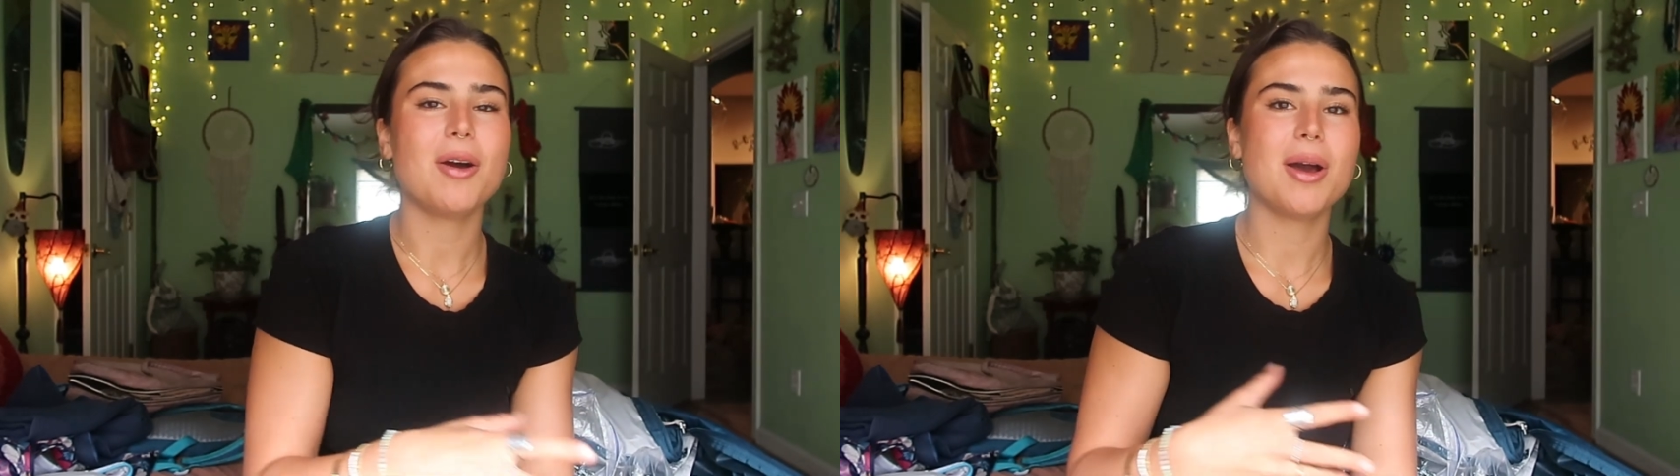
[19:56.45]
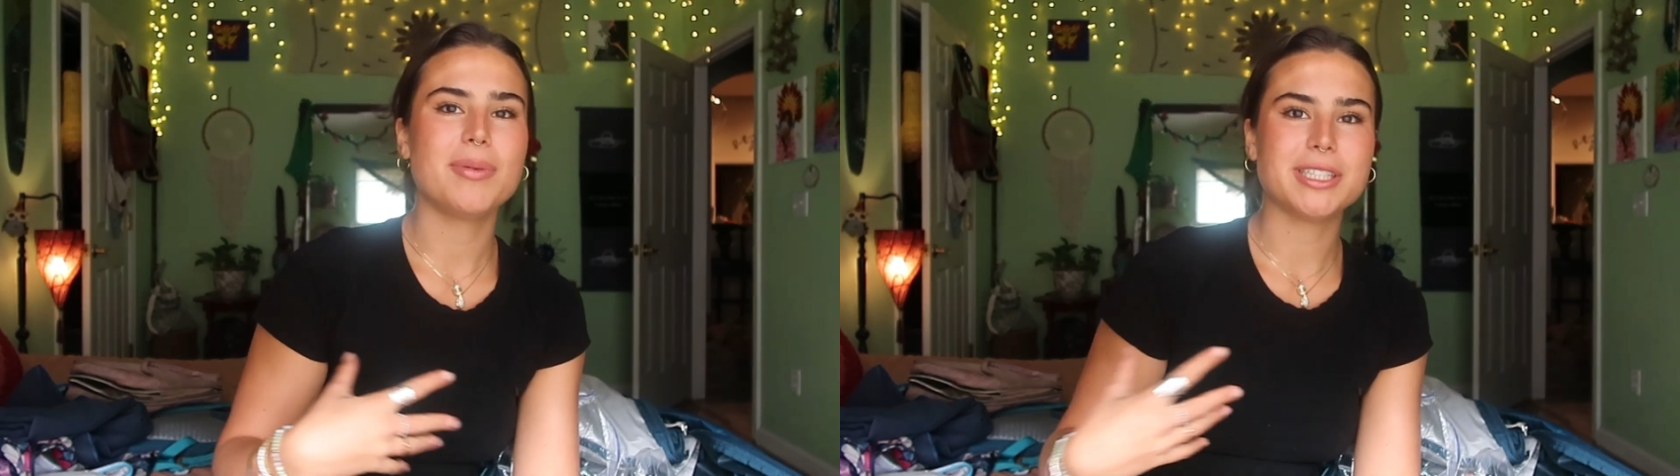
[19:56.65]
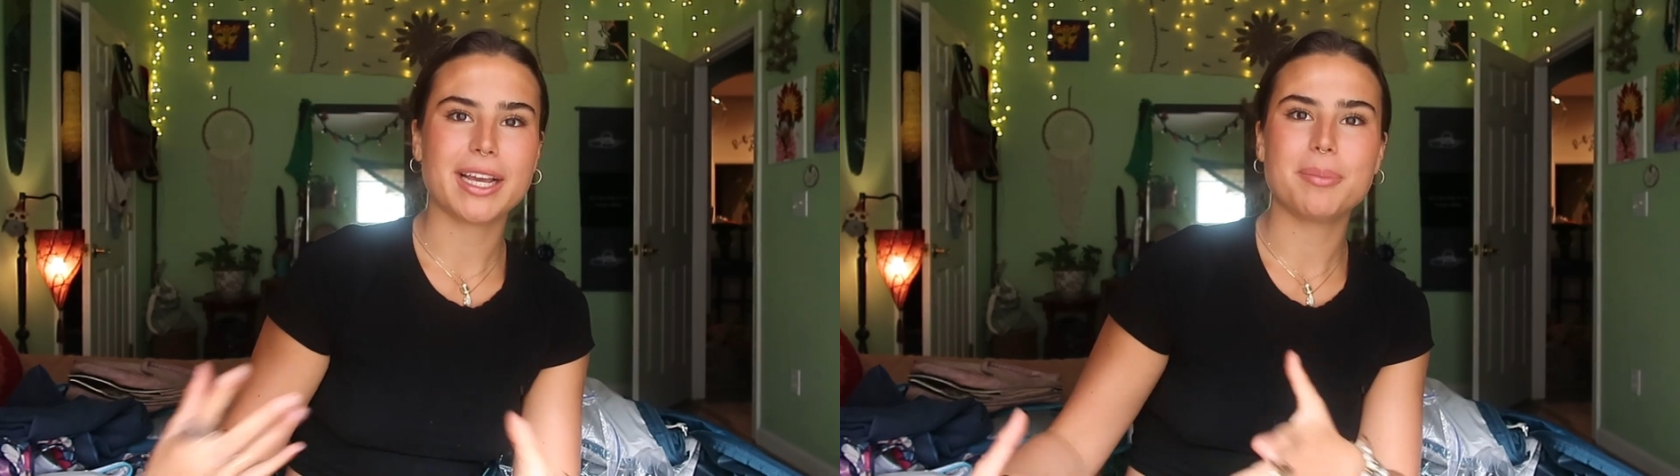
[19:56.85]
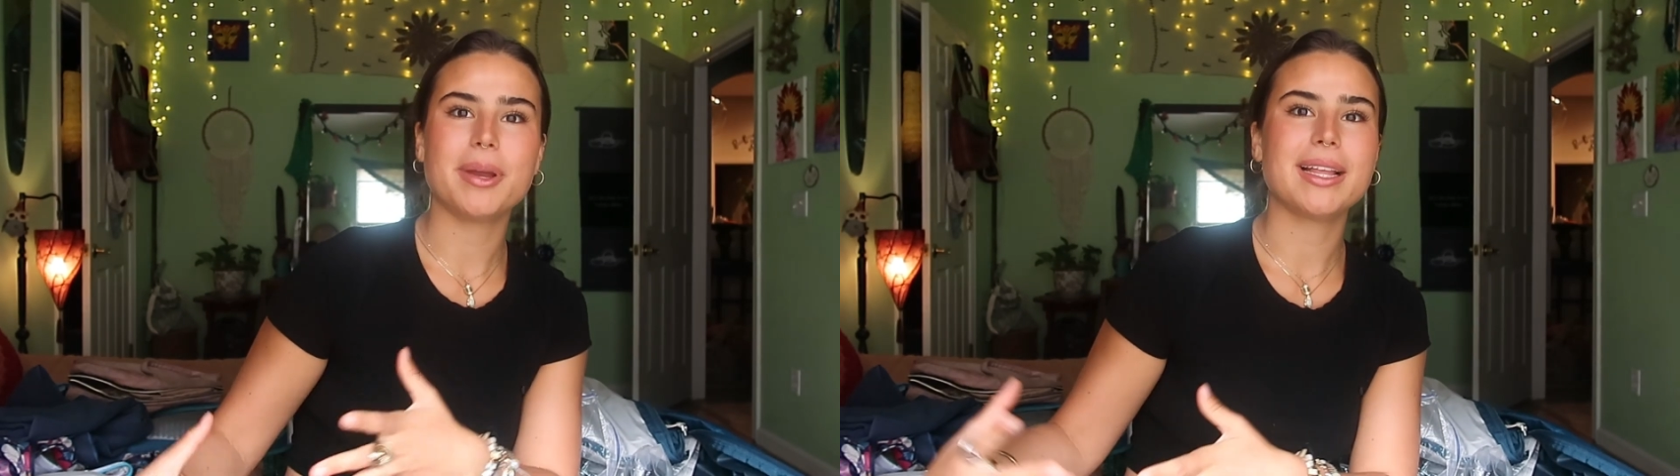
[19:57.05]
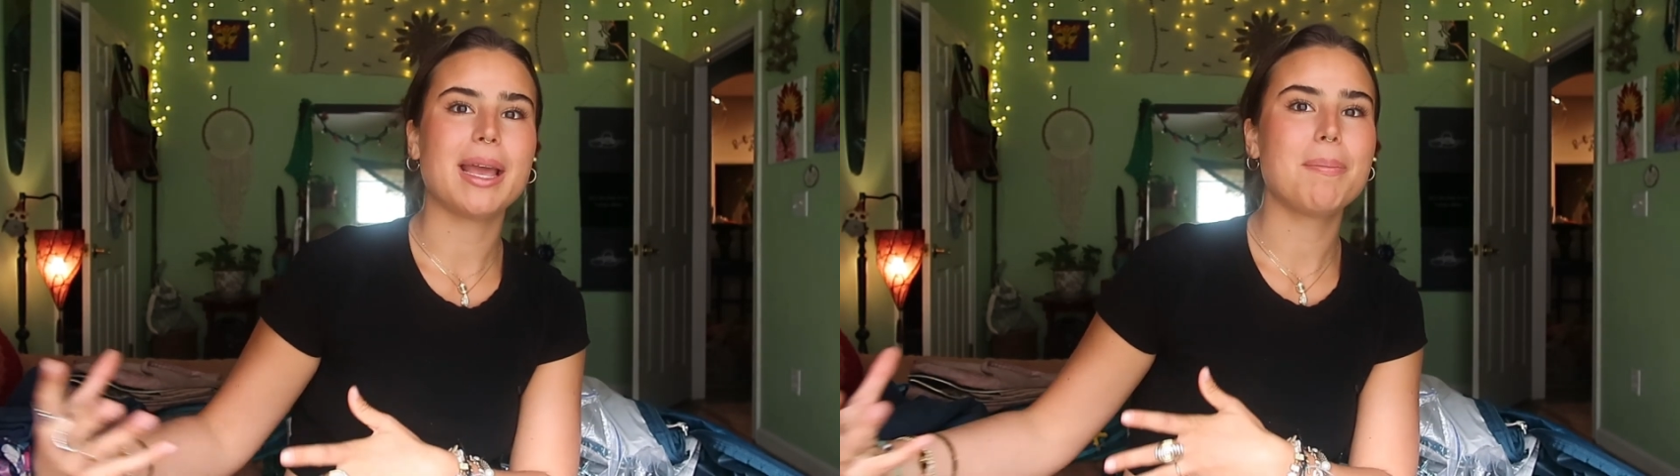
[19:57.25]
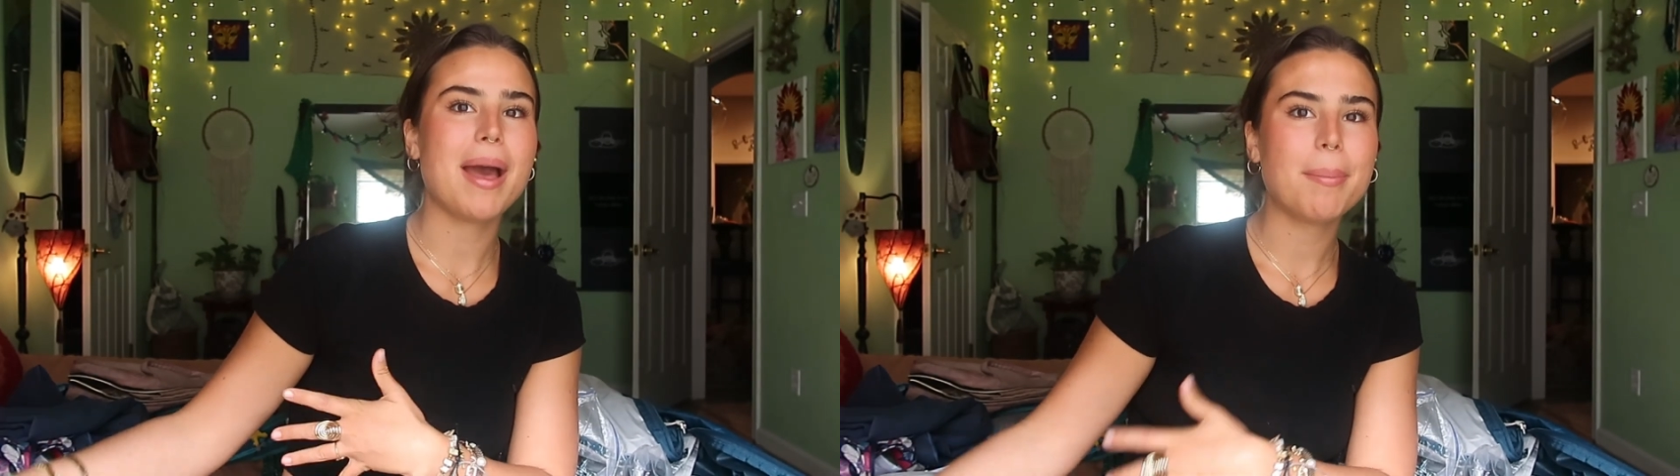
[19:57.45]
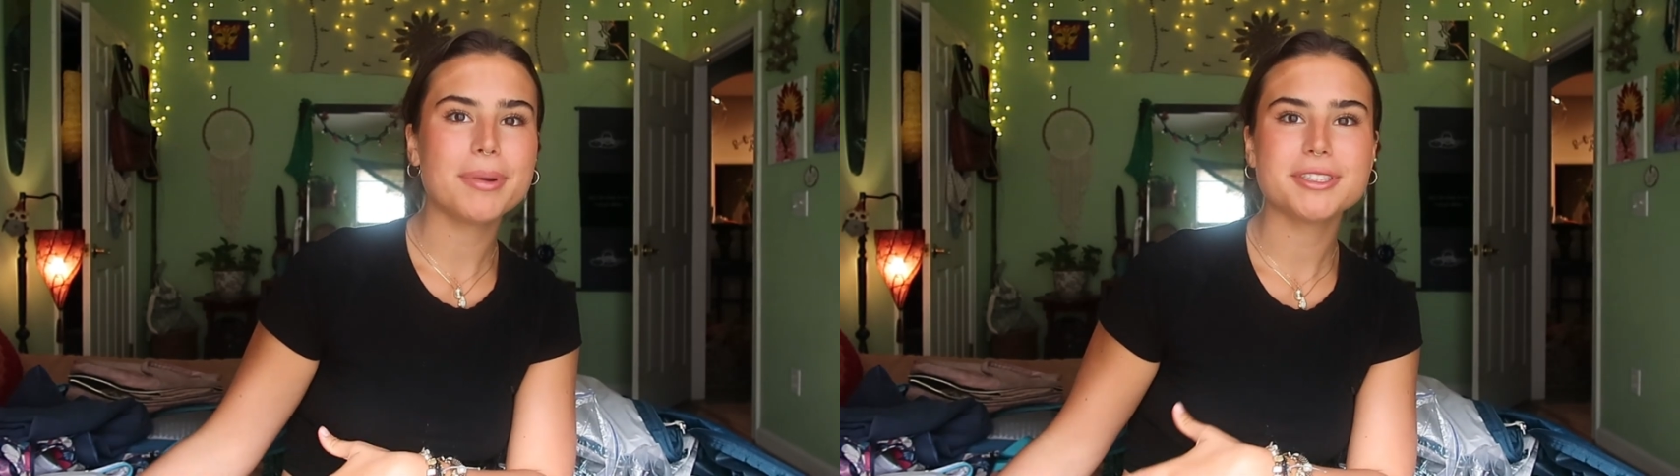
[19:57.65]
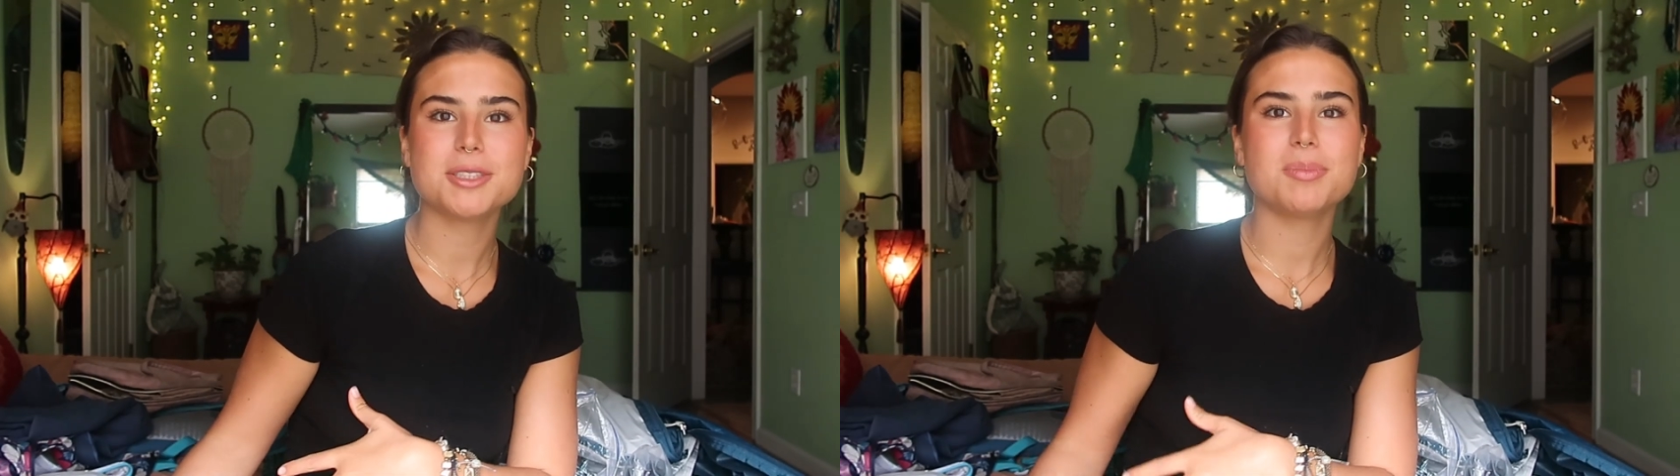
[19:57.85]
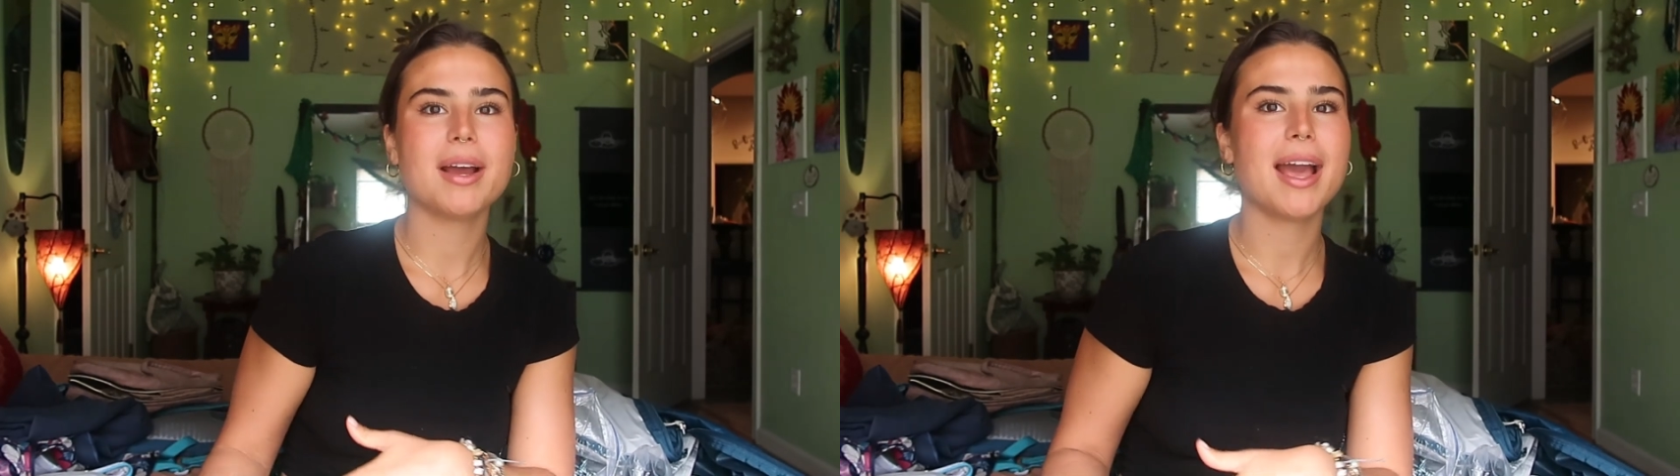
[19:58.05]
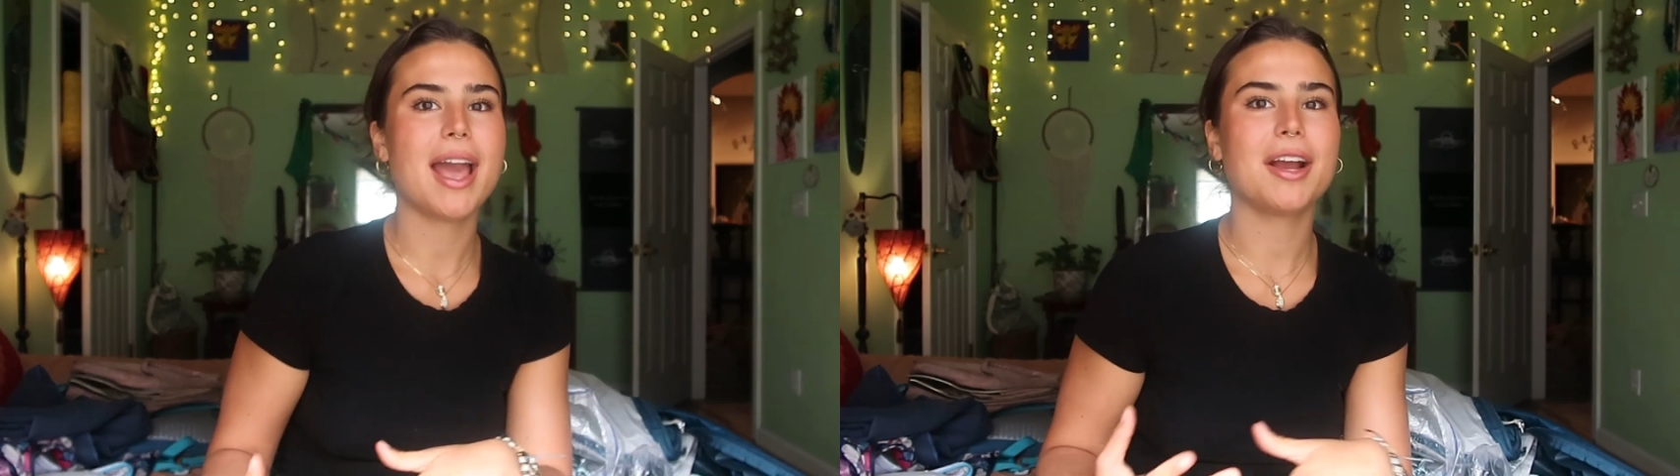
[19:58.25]
oh, I wish I could bring like pepper
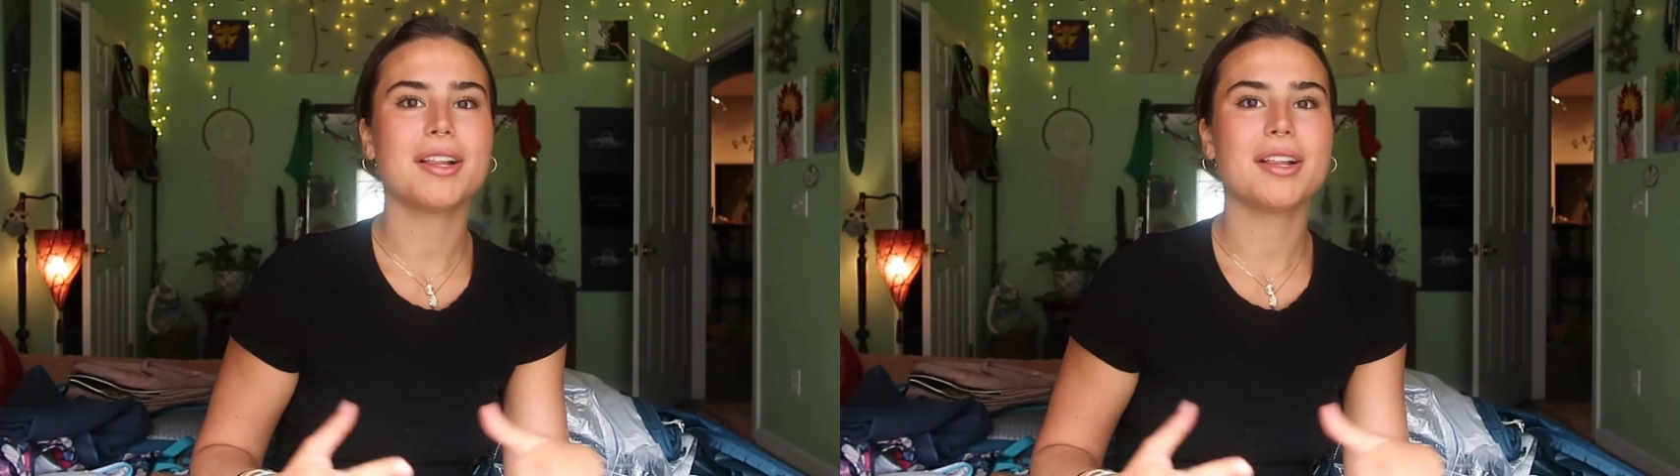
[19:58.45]
spray